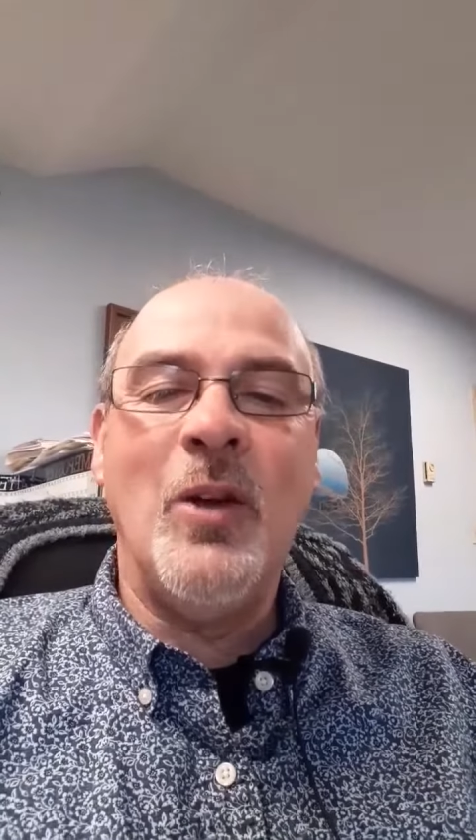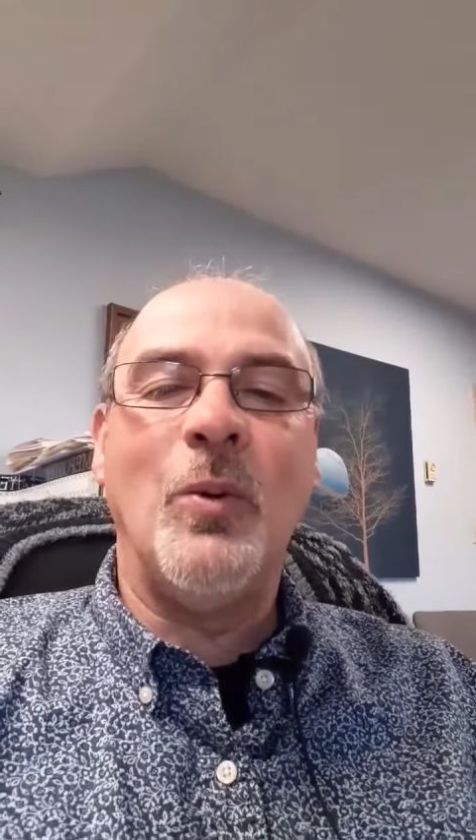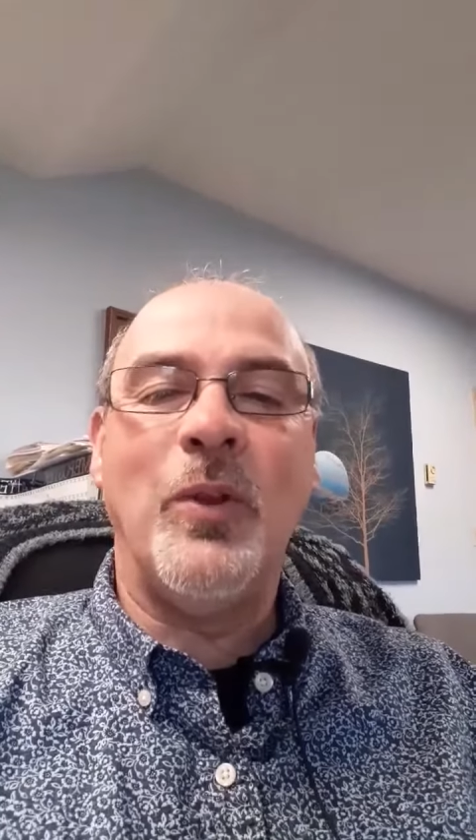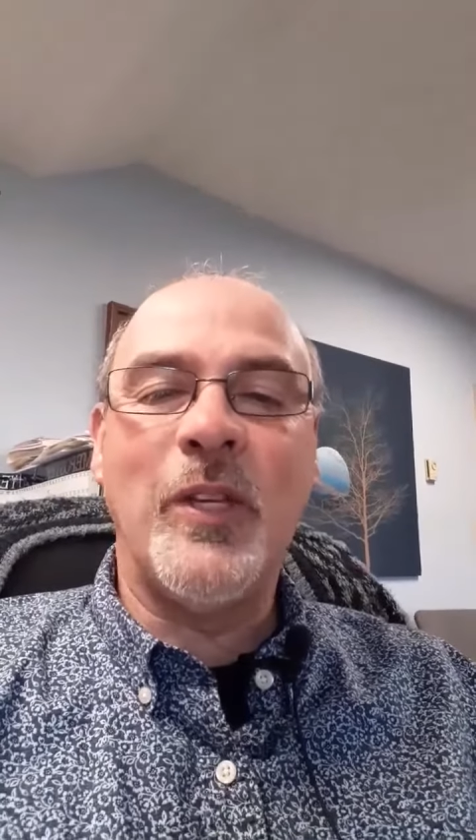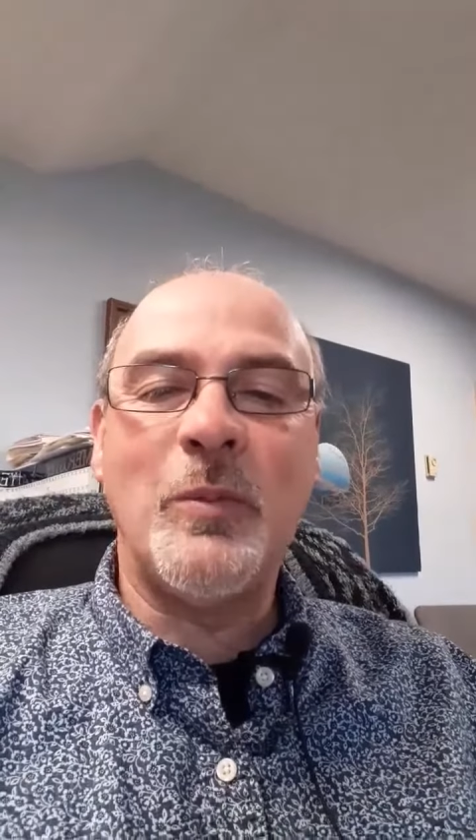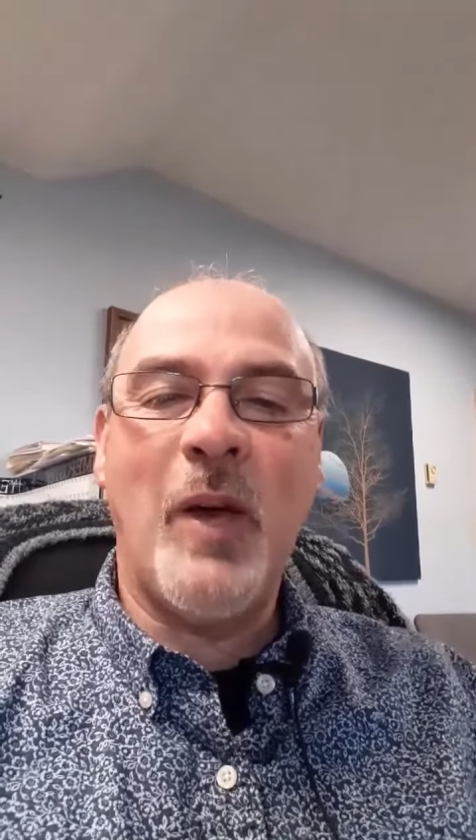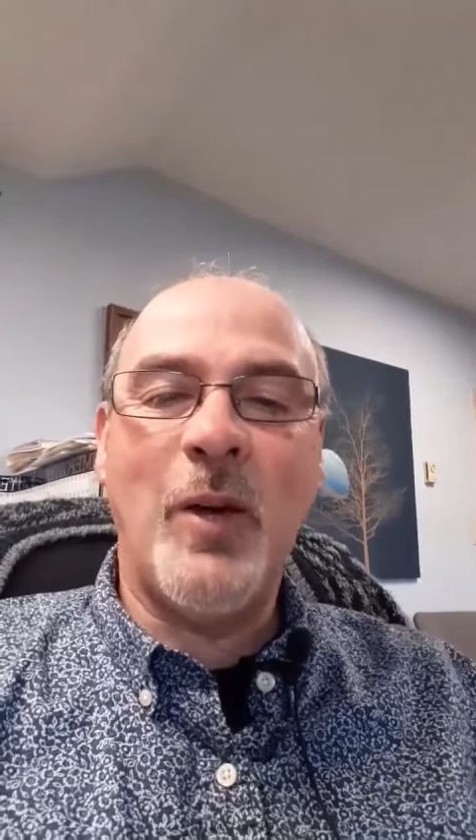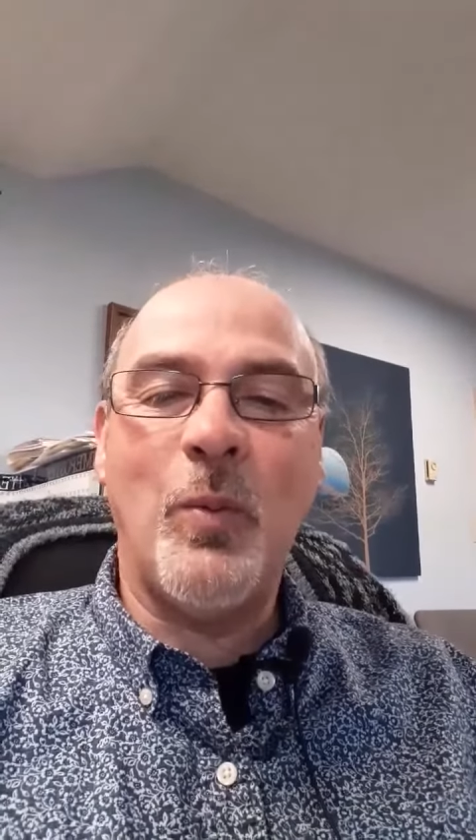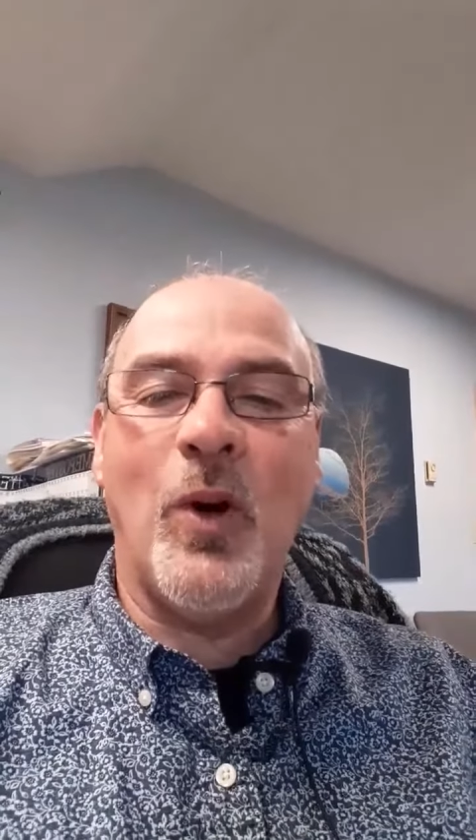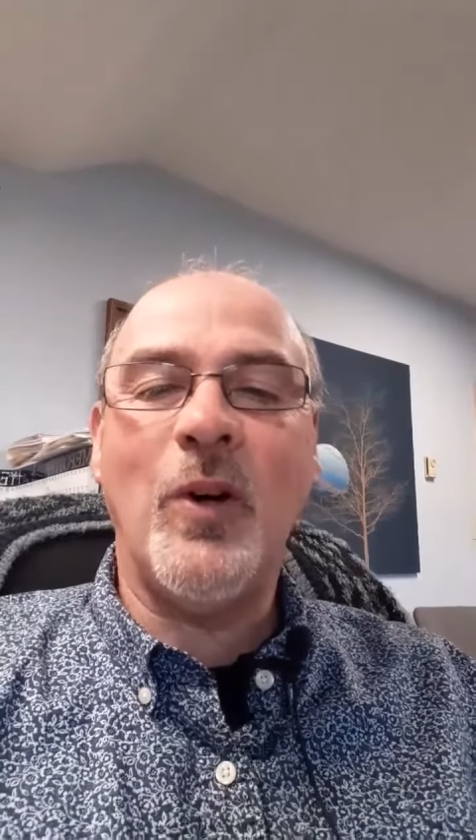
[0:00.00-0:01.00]
where this
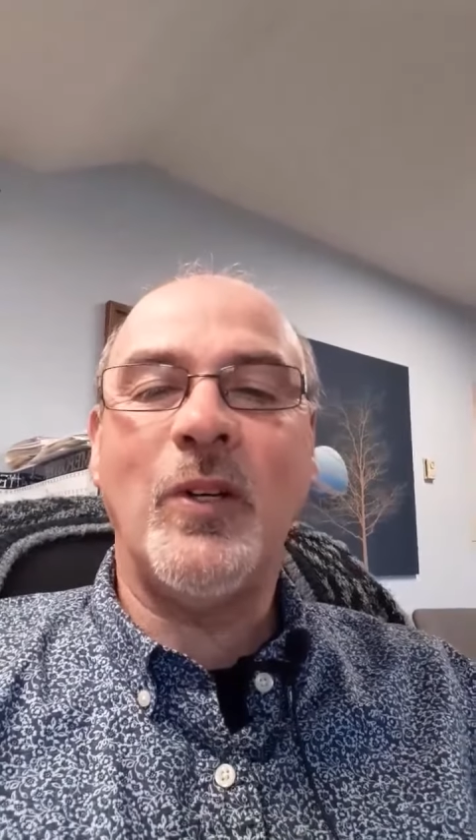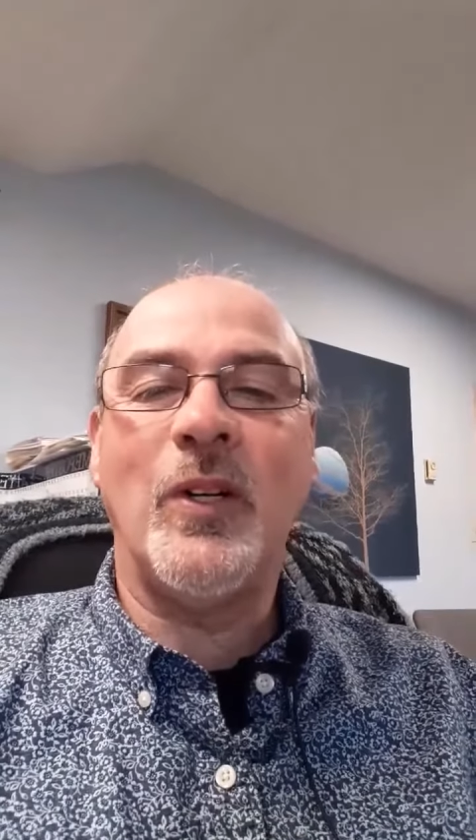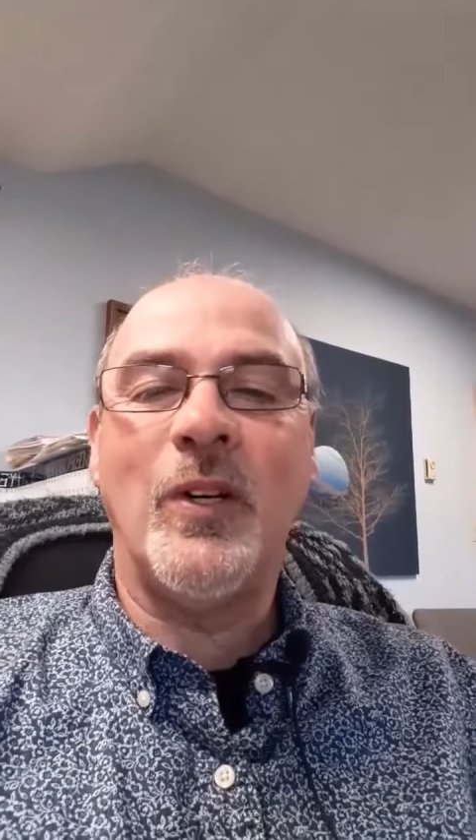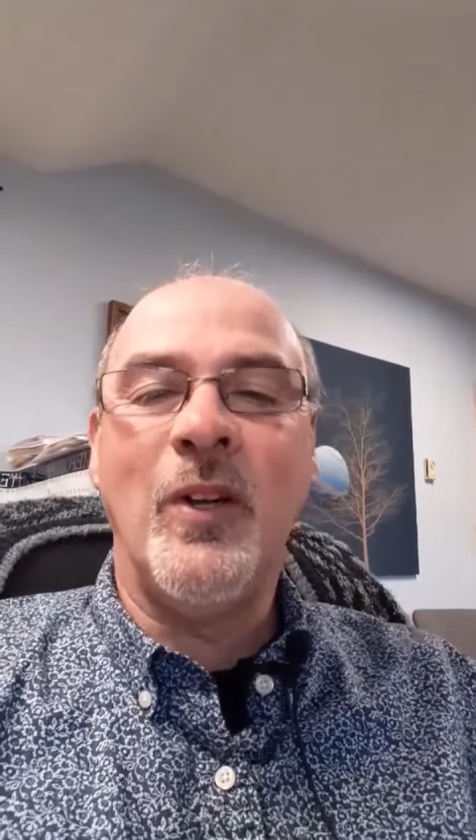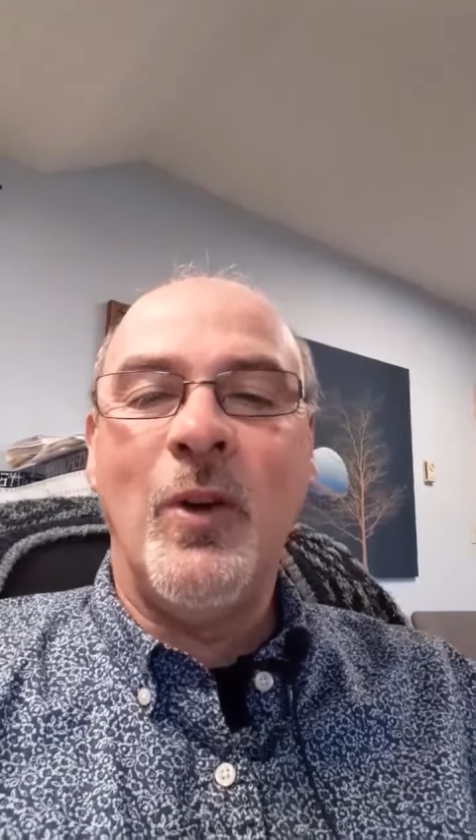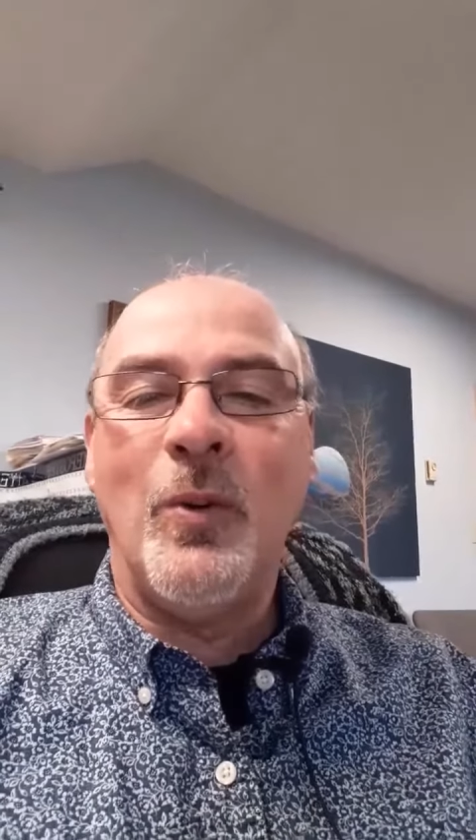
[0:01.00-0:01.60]
man worked and